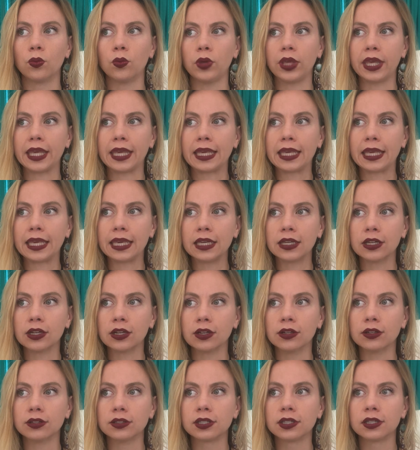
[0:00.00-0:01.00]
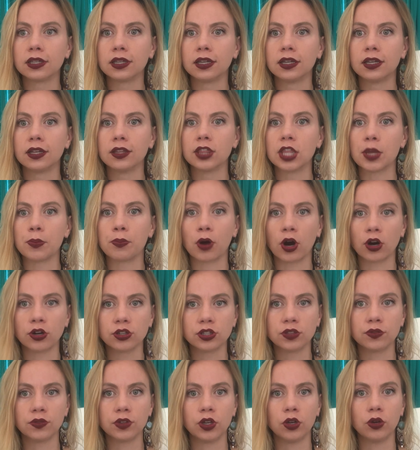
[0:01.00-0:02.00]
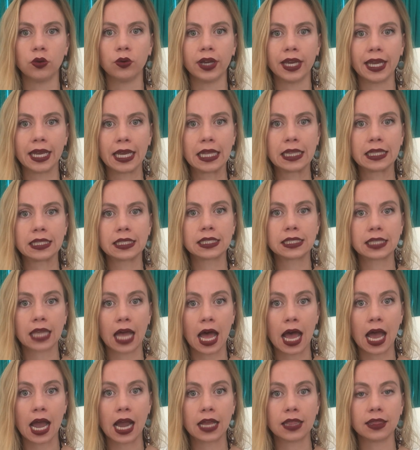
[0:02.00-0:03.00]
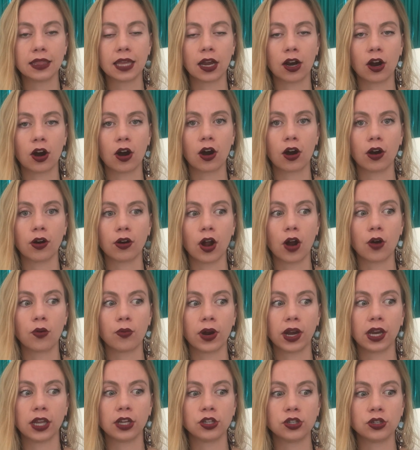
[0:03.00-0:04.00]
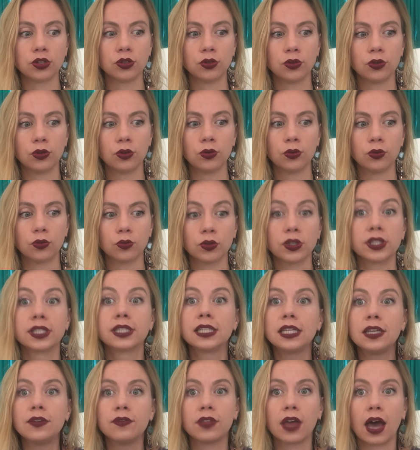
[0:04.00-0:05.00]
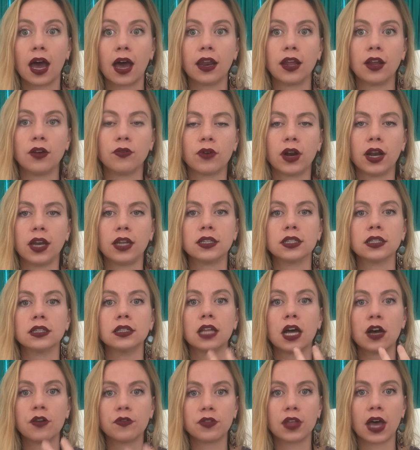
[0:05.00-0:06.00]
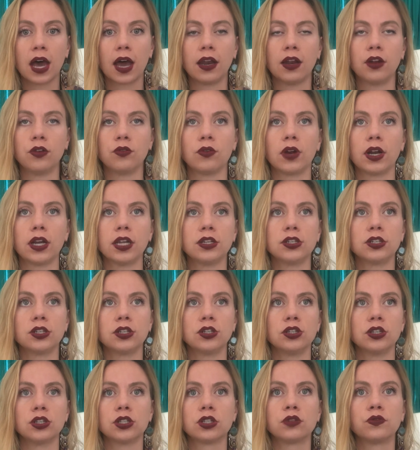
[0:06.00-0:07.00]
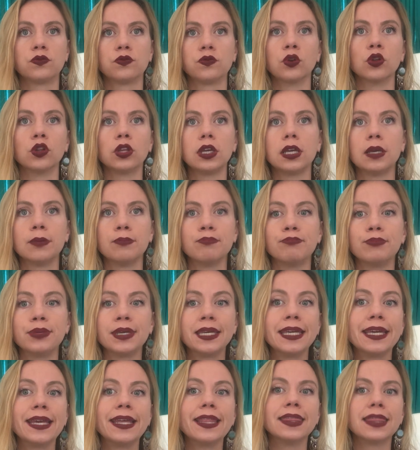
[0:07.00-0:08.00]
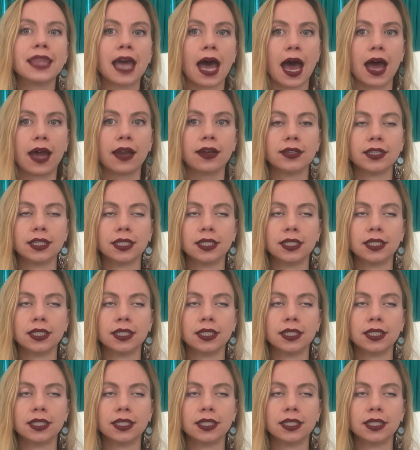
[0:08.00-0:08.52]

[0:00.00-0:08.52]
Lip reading: healed the parts of you inside that are ready to receive that and ready to love that and ready to just fully be in that.